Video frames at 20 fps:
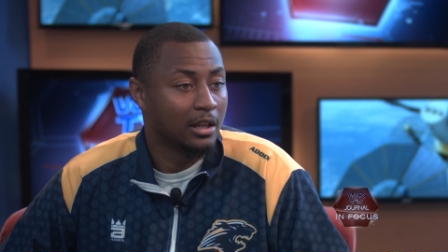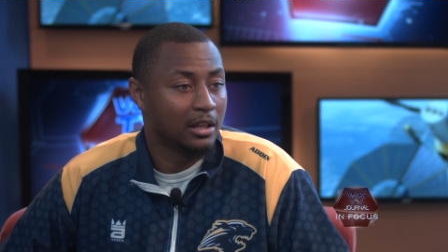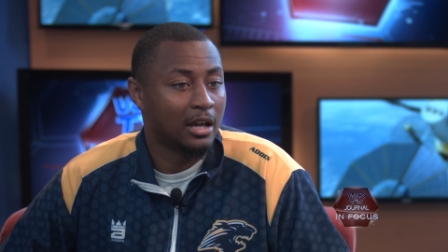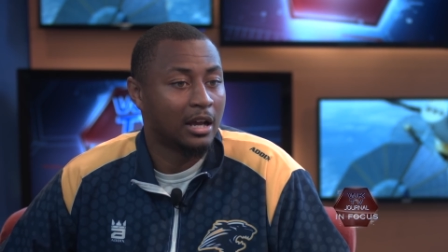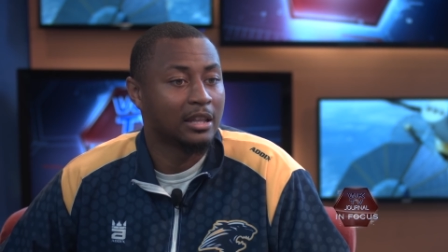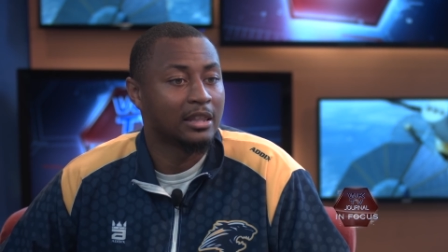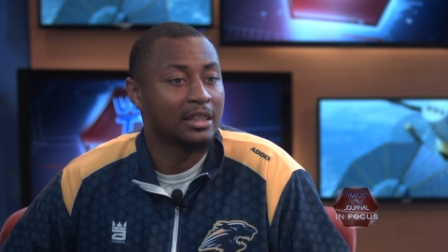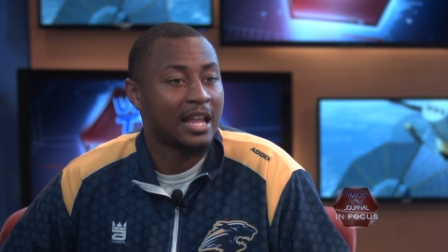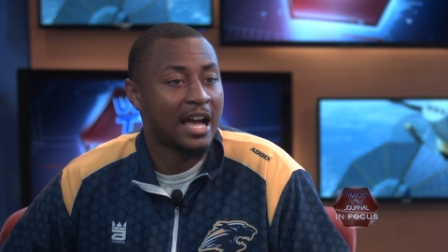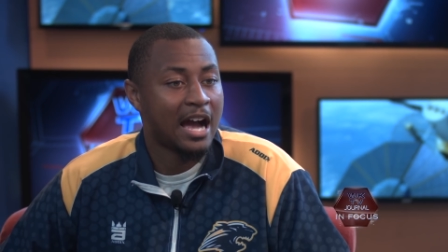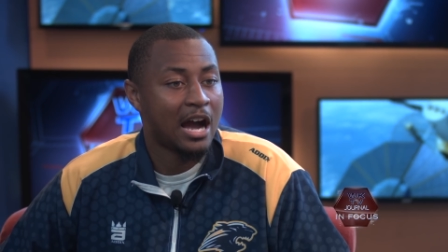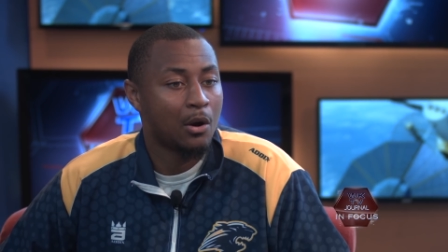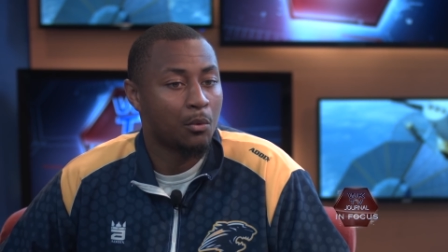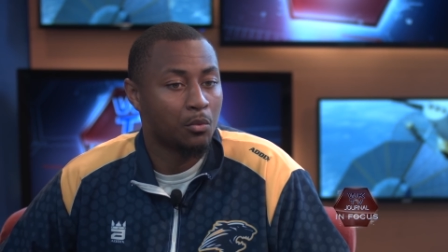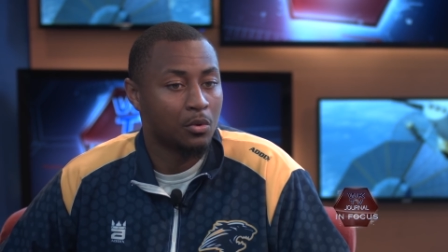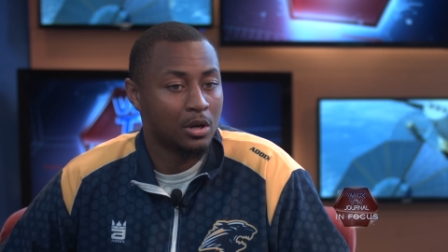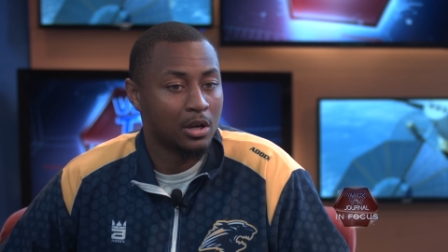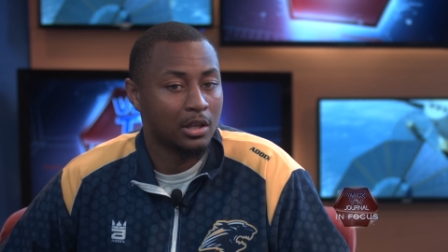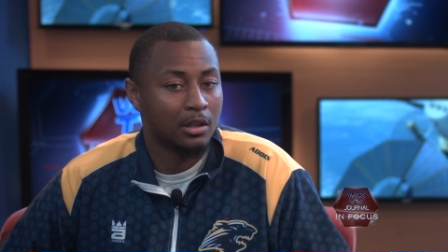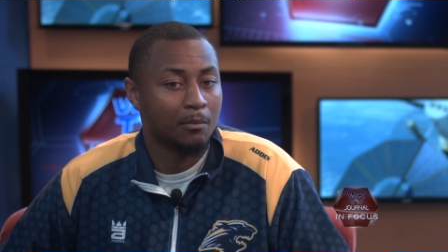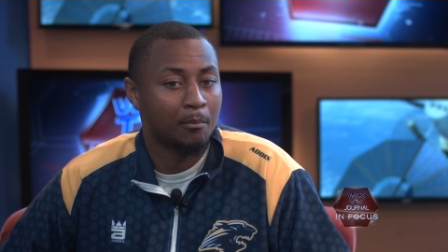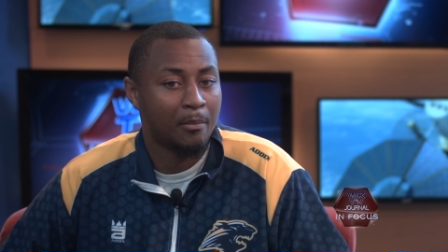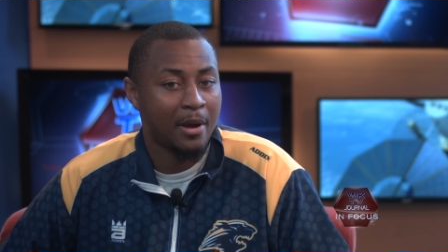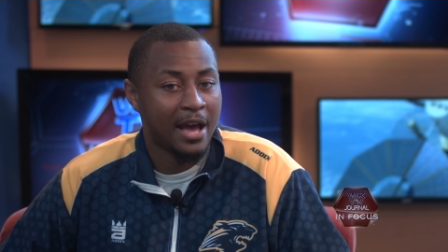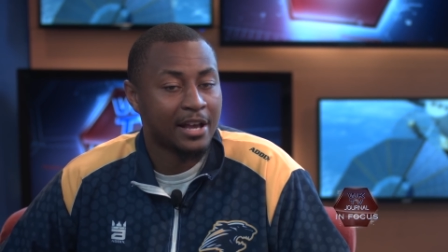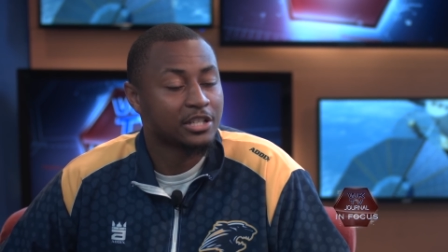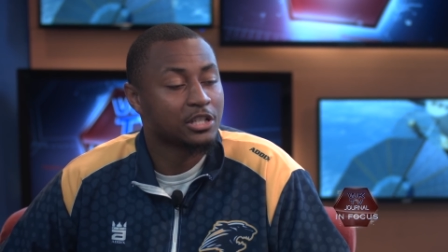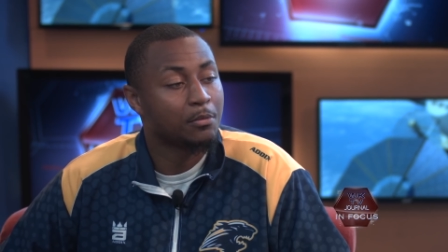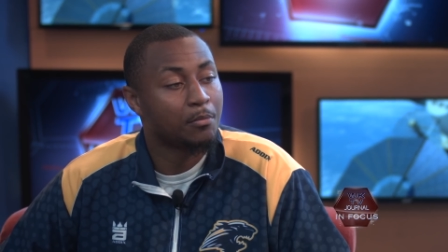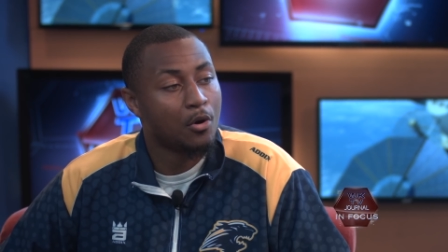allow what
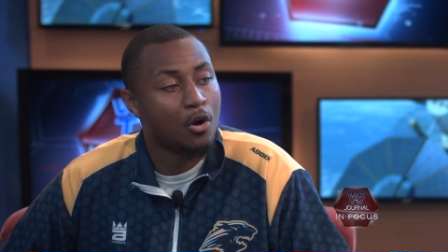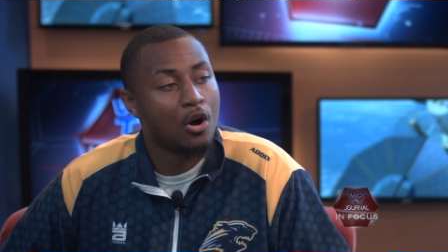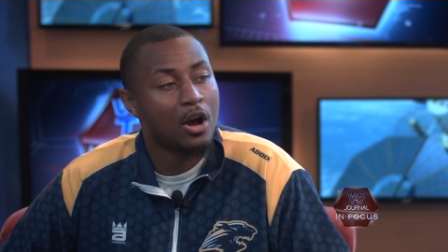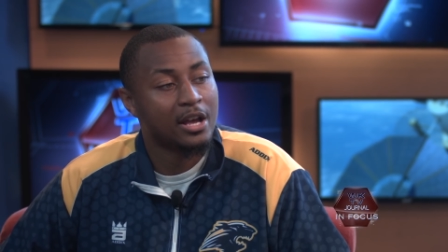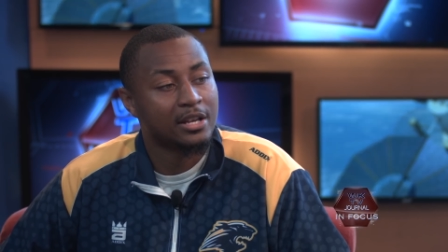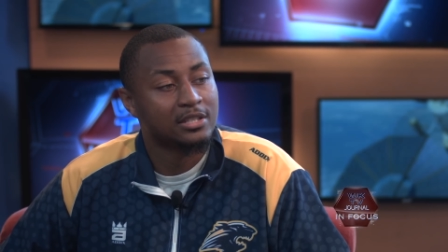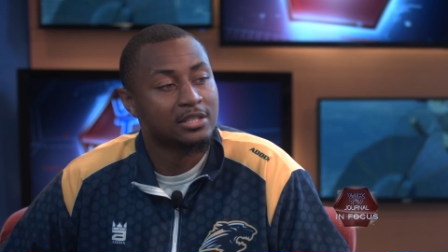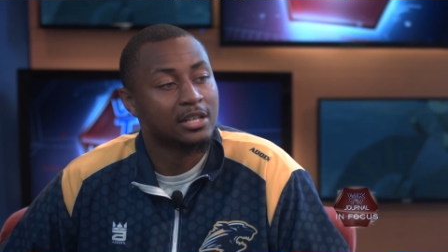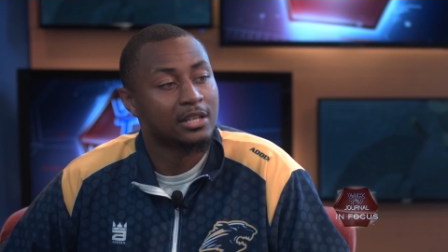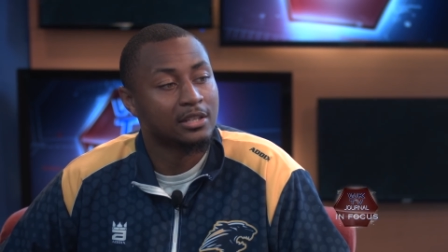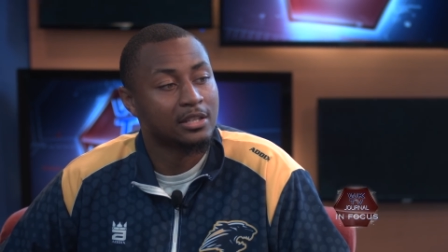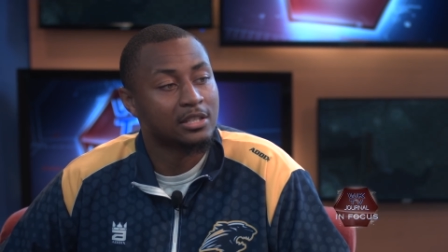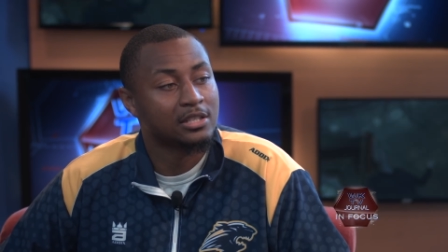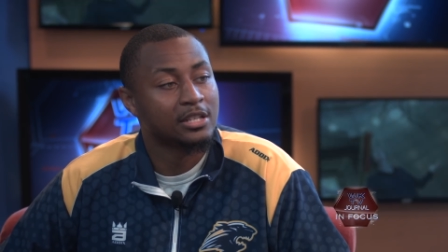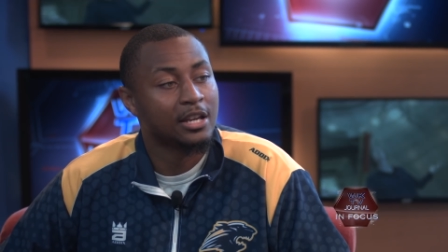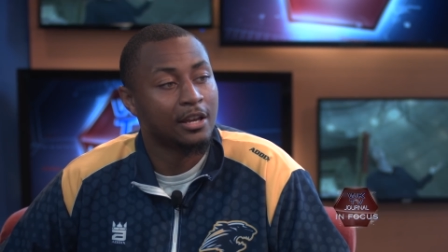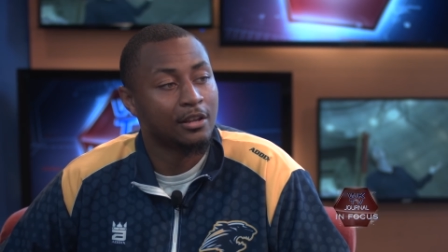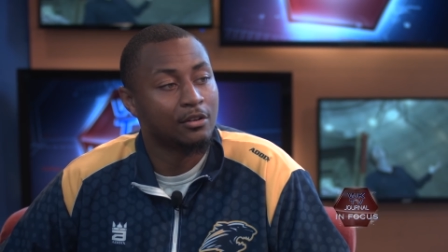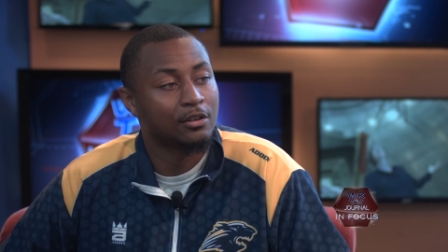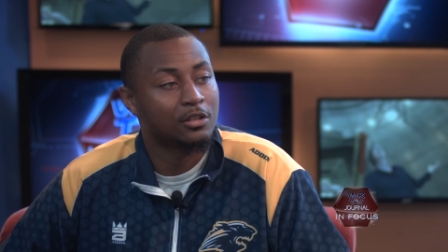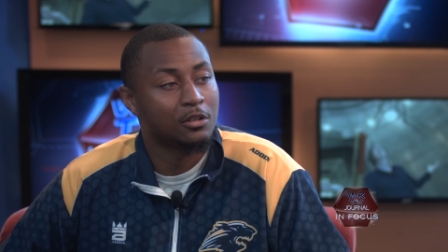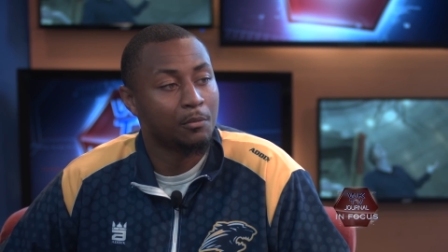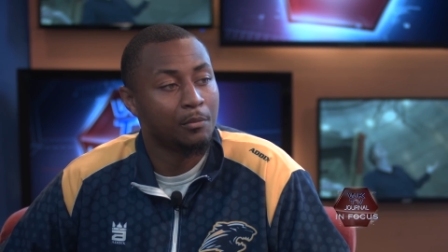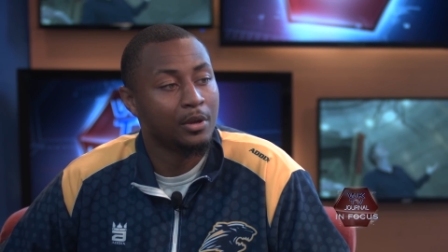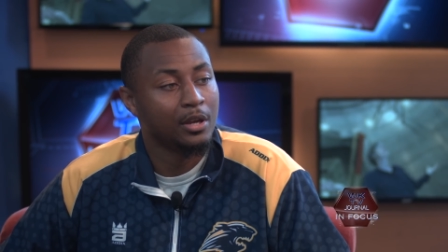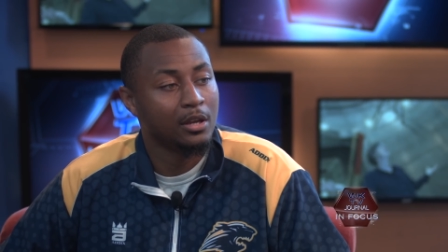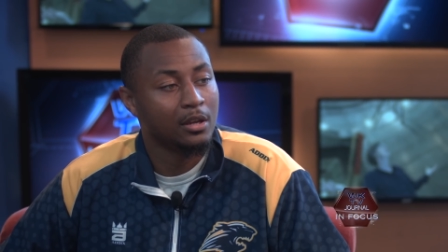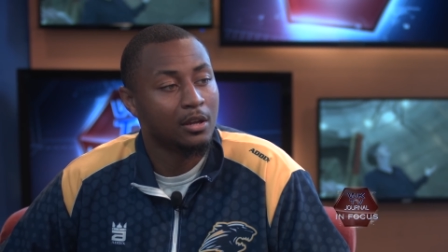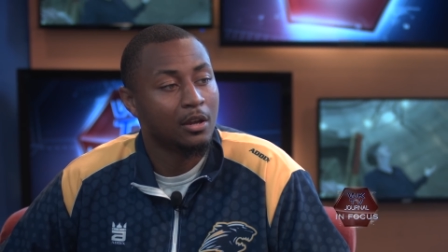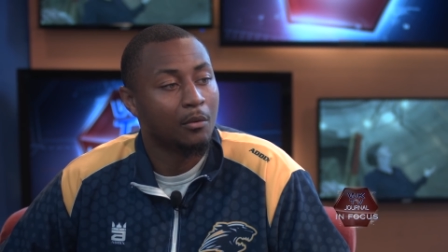basketball has set the standard to
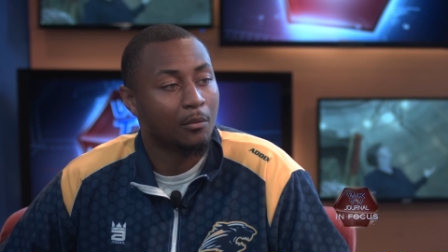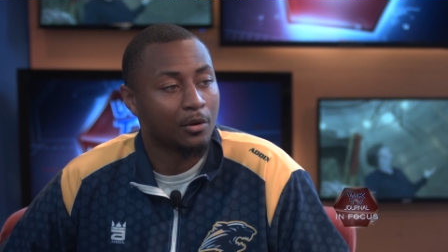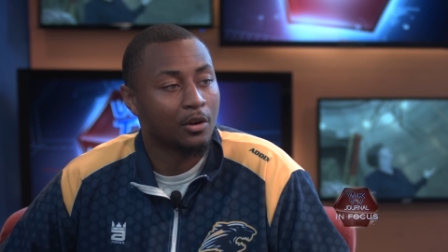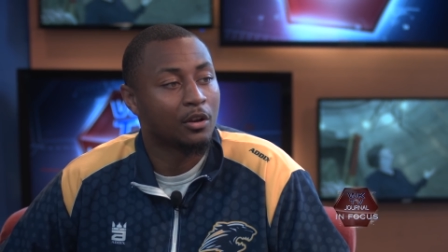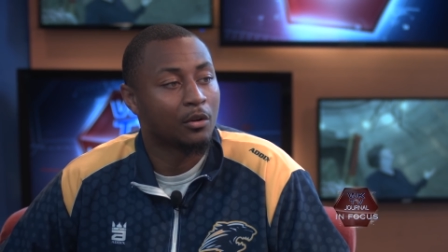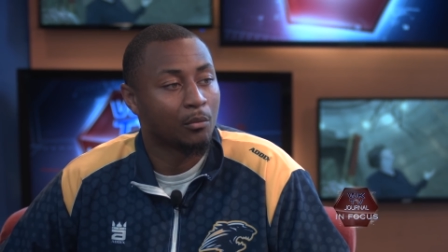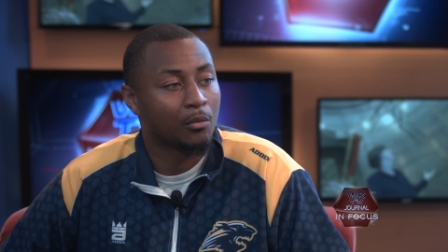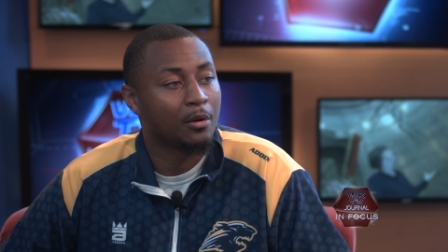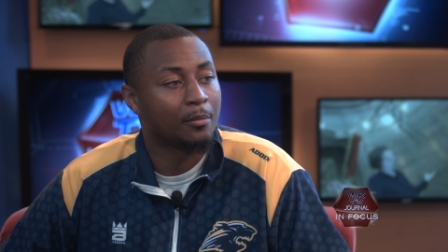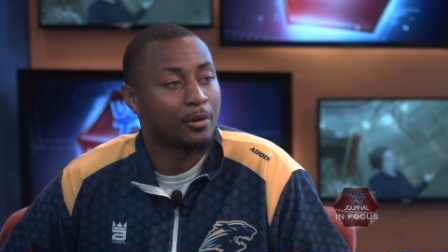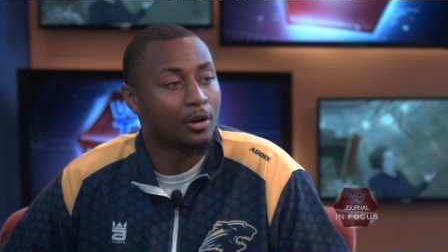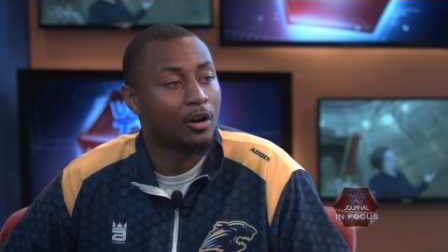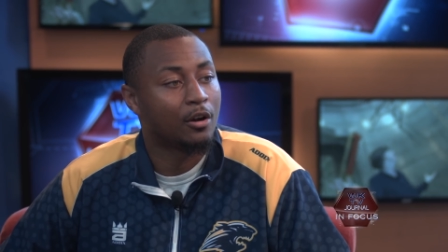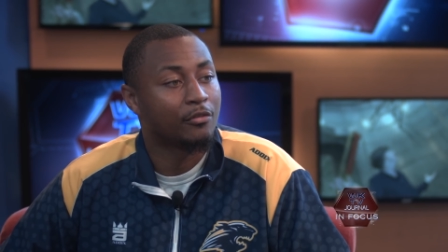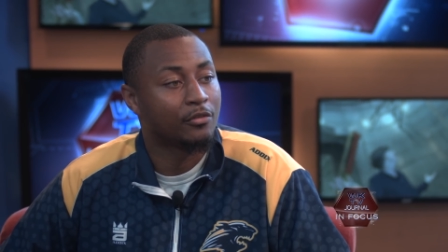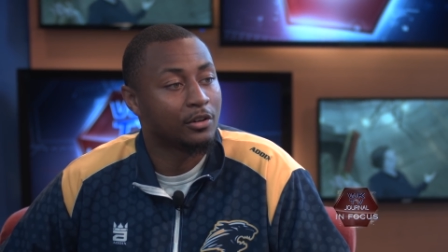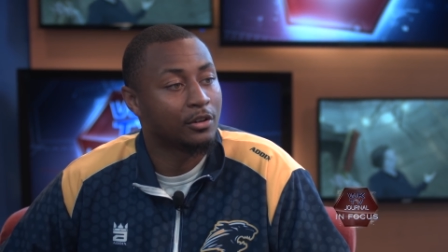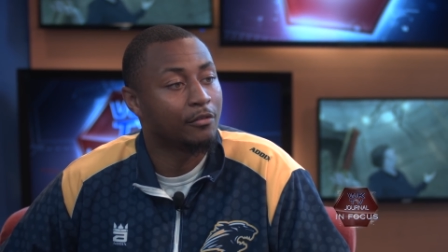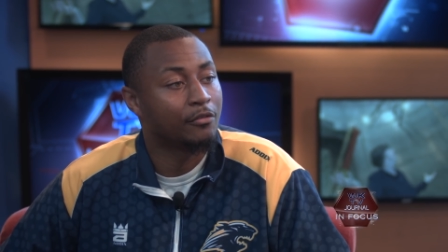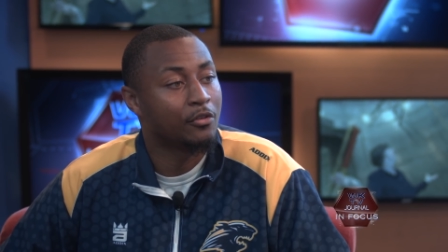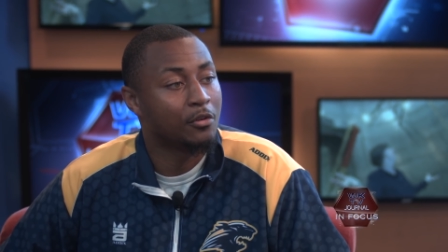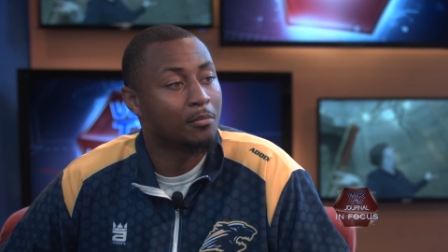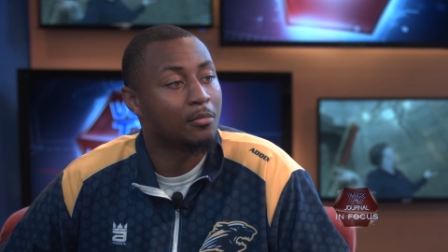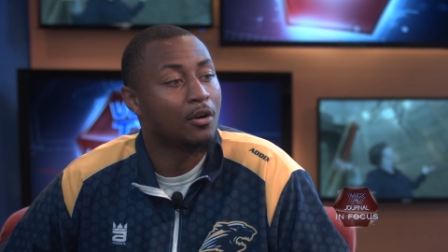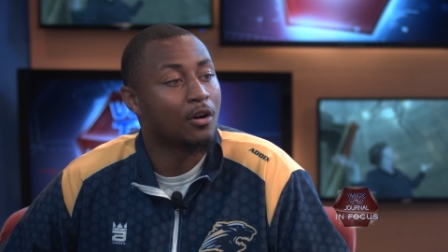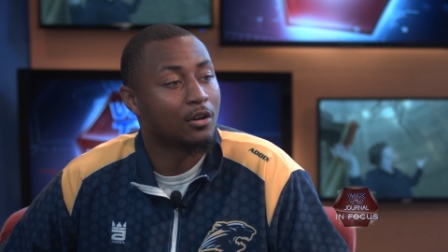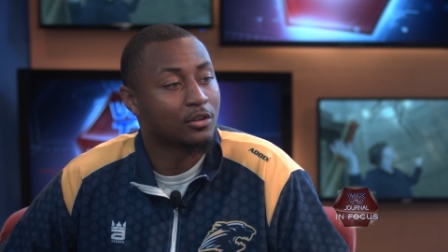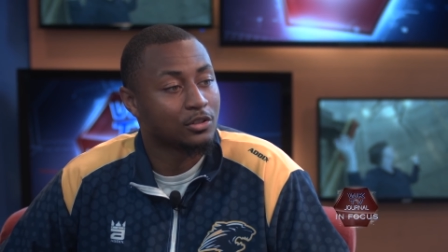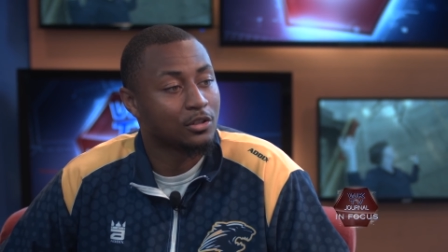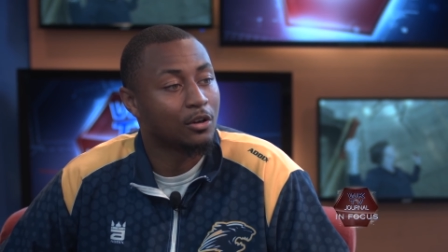be. We're going to rub it off into
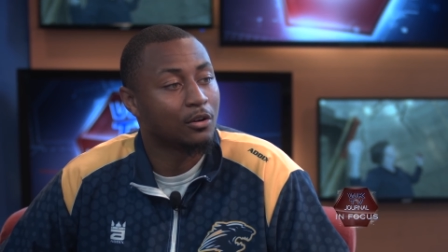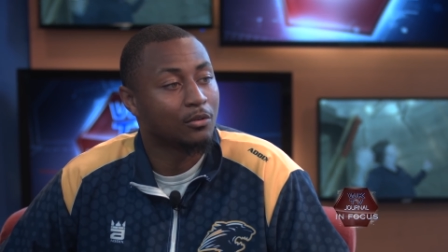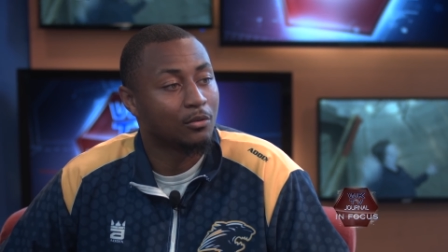football. So